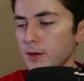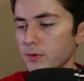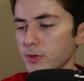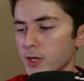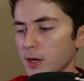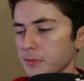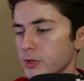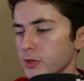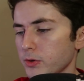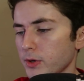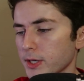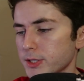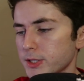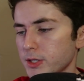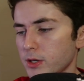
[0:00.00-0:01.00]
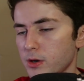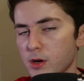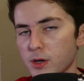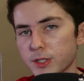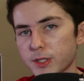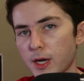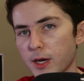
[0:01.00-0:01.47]
We come to
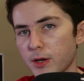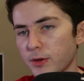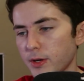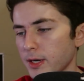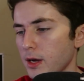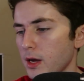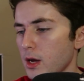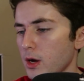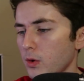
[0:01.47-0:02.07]
exterior styling,